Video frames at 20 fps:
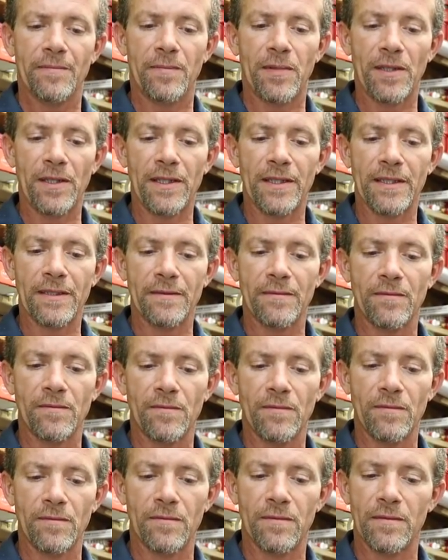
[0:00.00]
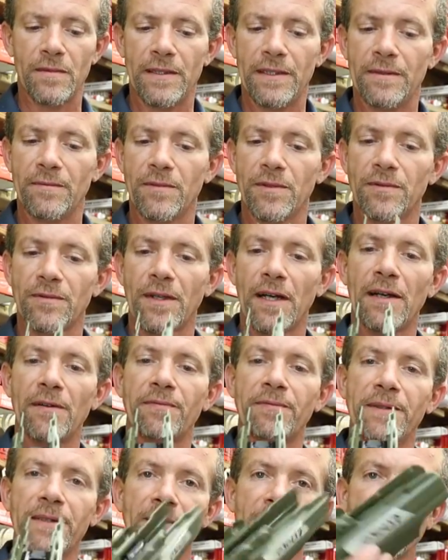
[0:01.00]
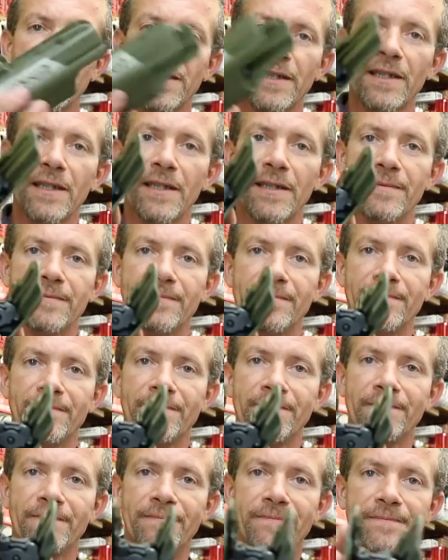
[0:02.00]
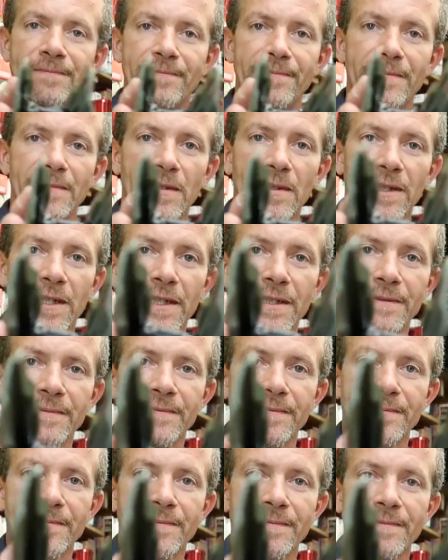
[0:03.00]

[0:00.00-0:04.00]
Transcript: but it will not fit on the gun, okay?